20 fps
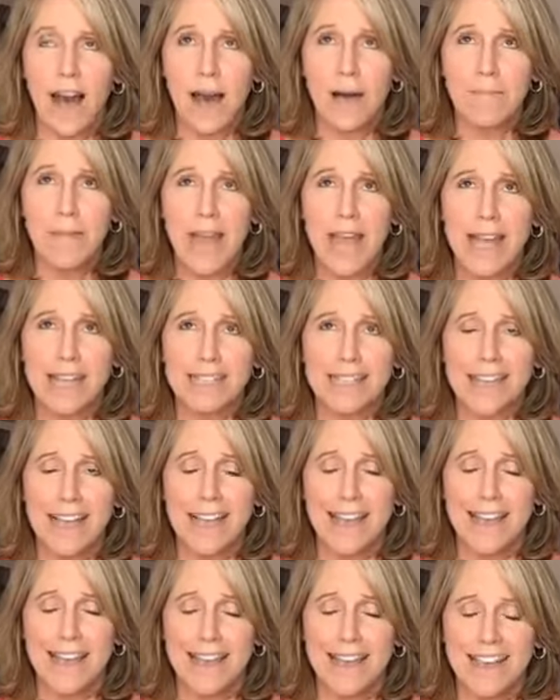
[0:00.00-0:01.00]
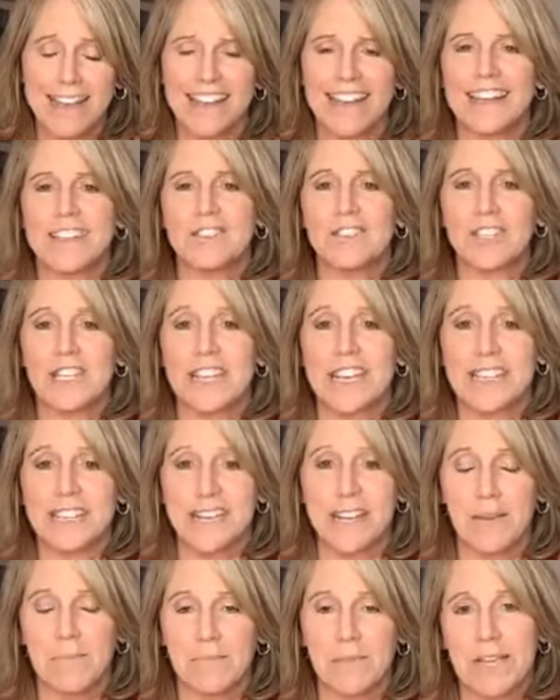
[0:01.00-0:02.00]
amazing. And she
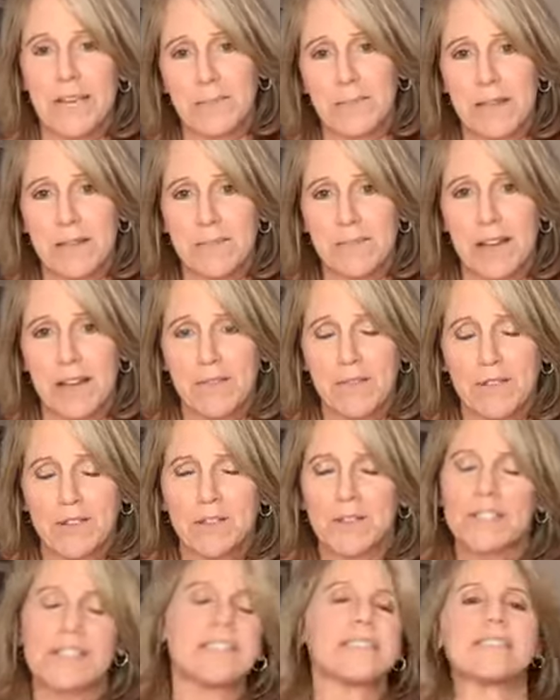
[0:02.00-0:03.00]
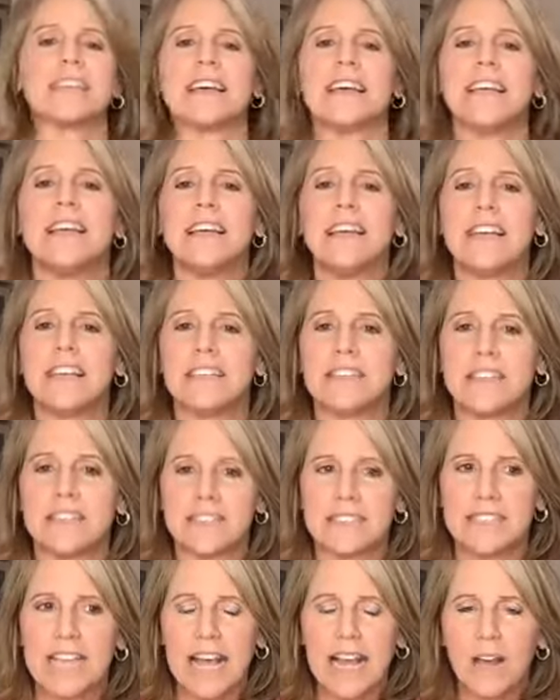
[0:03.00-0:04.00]
ended up becoming my virtual assistant. The
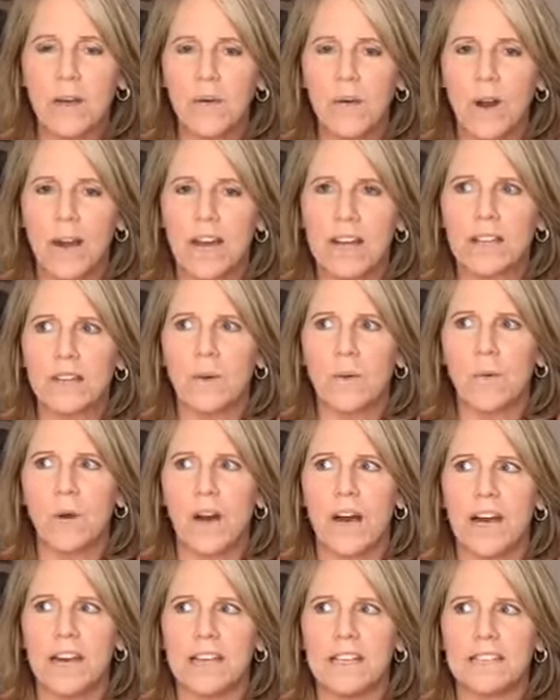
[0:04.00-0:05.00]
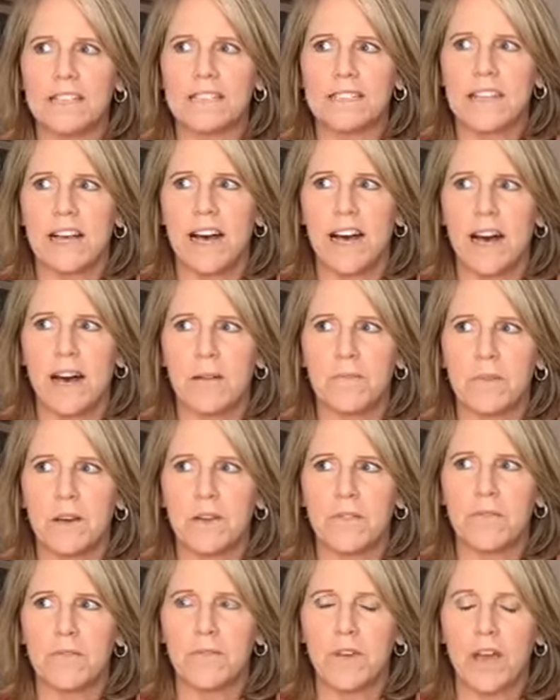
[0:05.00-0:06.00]
second one was
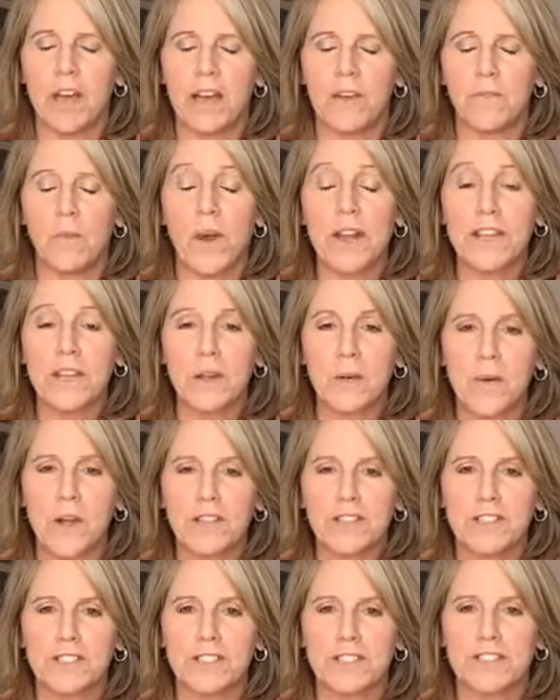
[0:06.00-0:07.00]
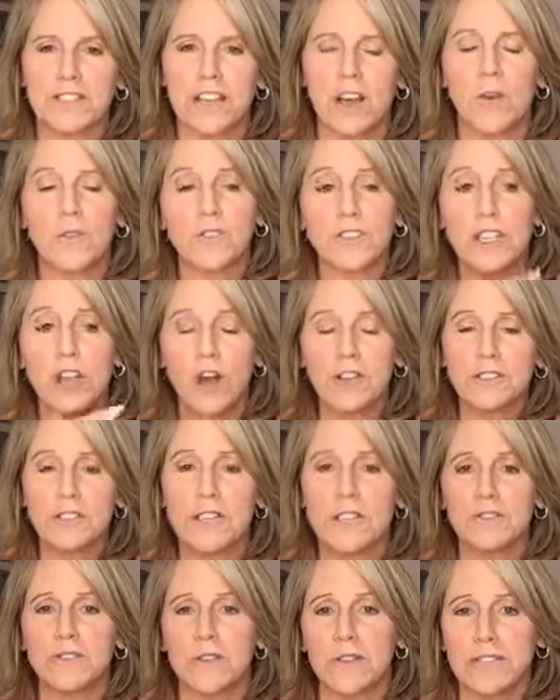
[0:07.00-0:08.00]
one of the questions. Oh, she also
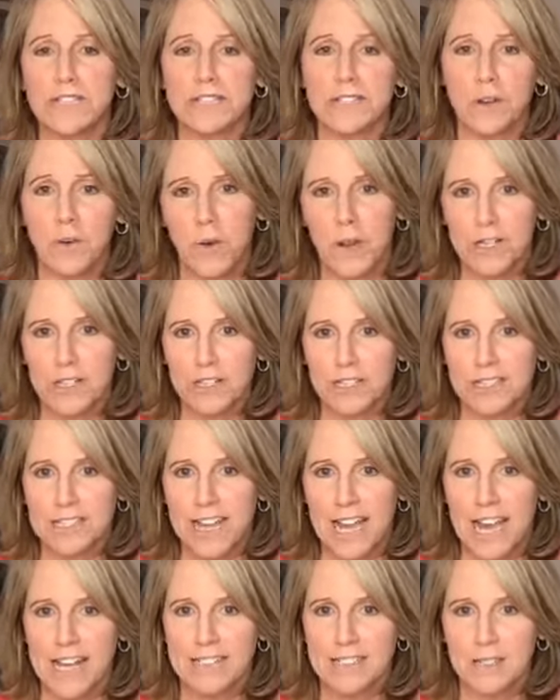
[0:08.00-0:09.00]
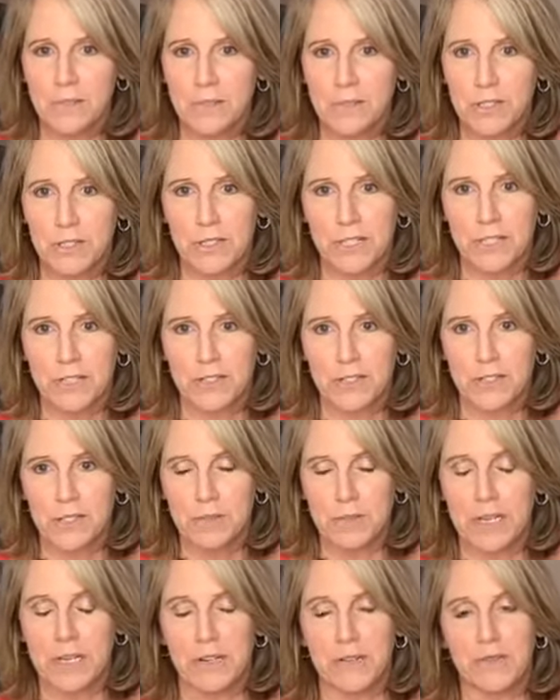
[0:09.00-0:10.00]
gives you a list of questions to ask them during your
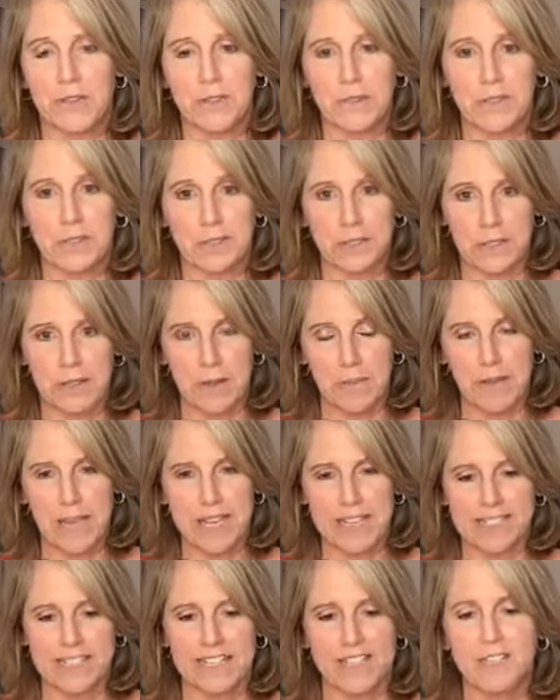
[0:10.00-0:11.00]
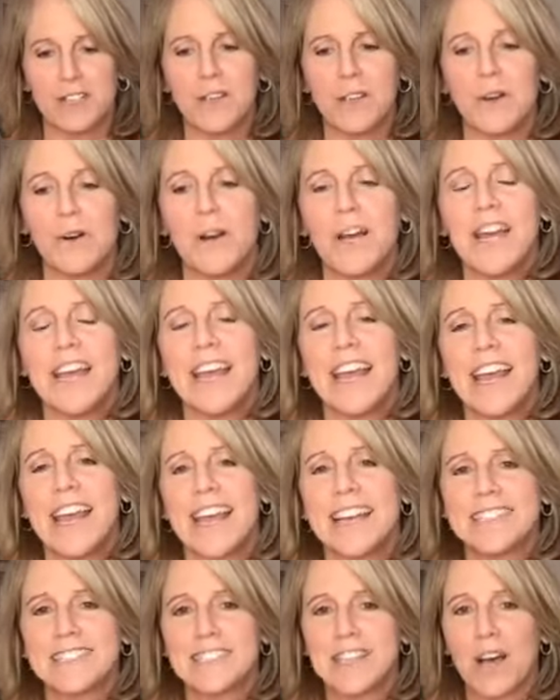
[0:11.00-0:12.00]
Zoom interview, which is amazing too.
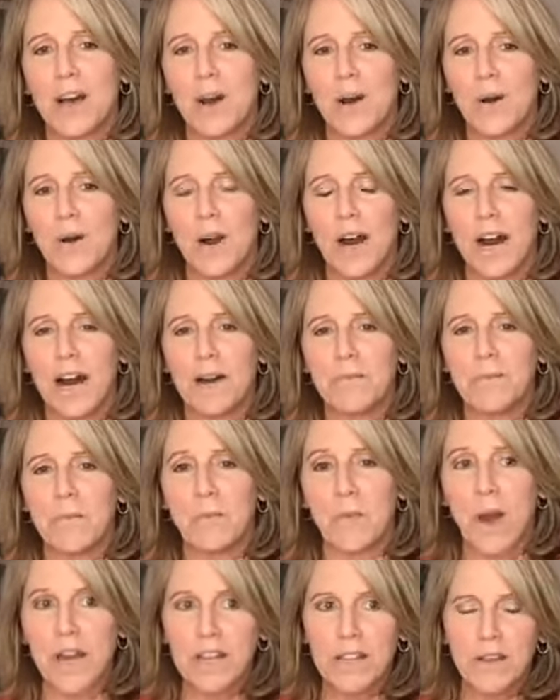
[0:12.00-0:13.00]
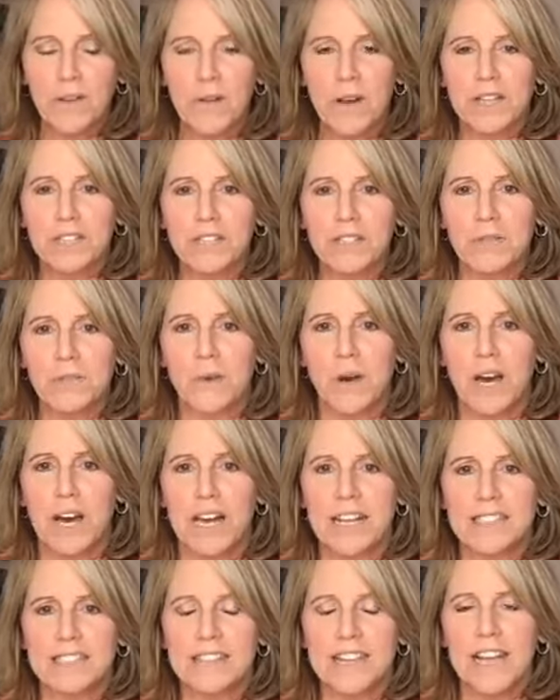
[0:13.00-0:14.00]
And so one of the questions
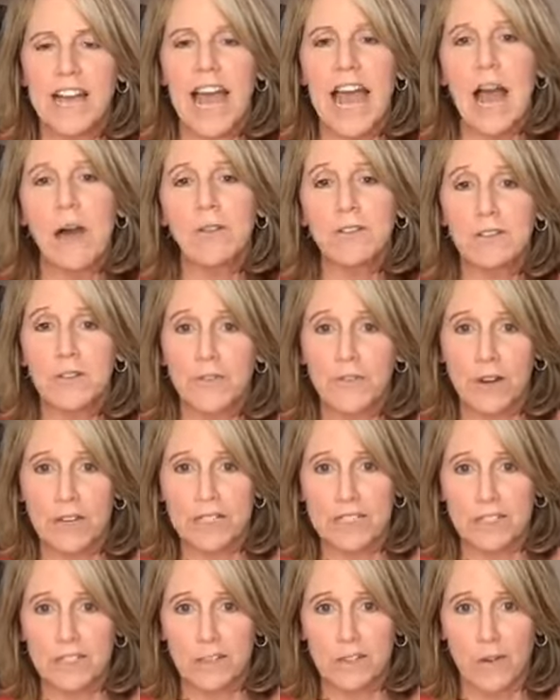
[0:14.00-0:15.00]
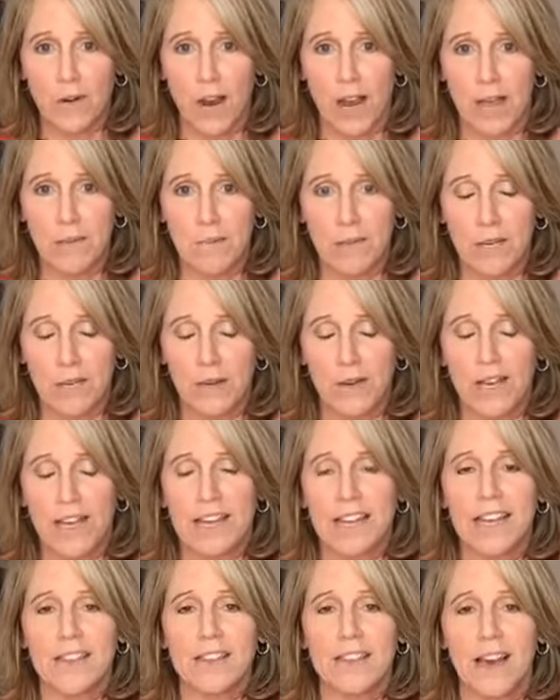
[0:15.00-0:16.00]
was, how would your friends describe you?
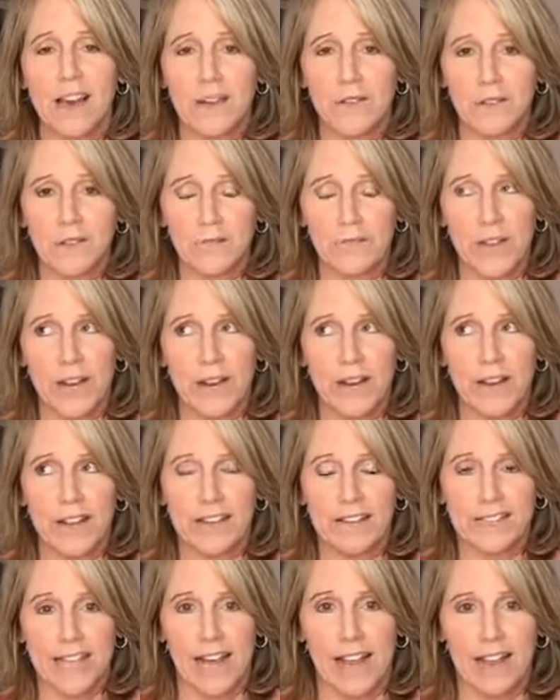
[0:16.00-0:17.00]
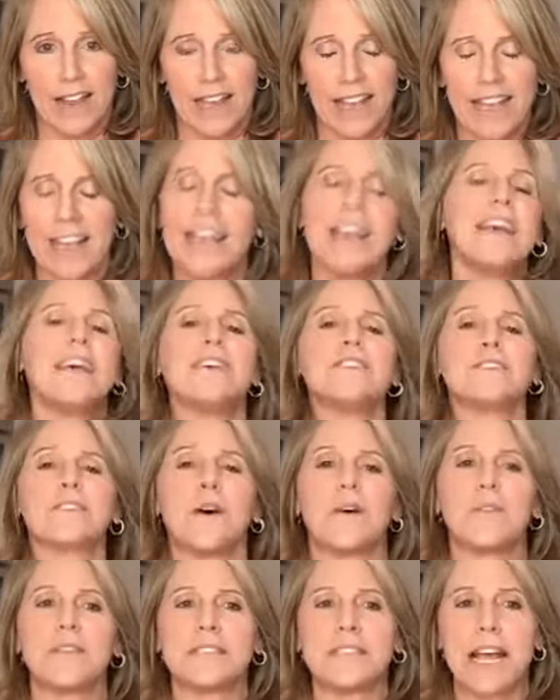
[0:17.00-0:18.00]
And I thought it was very telling.
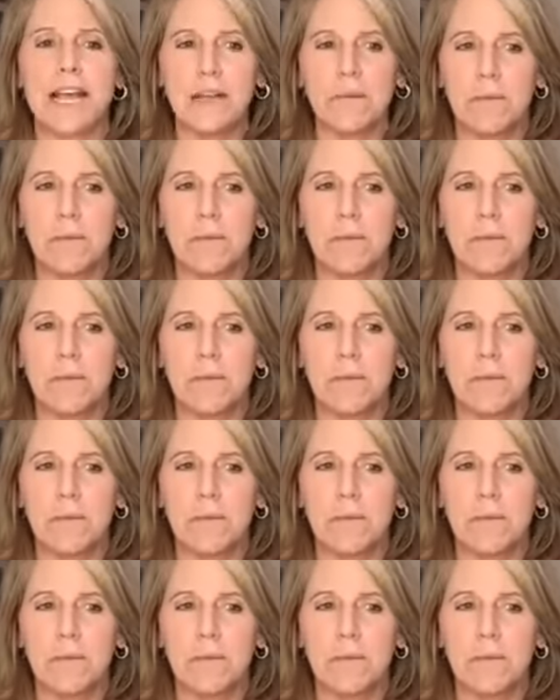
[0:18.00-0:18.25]
So the second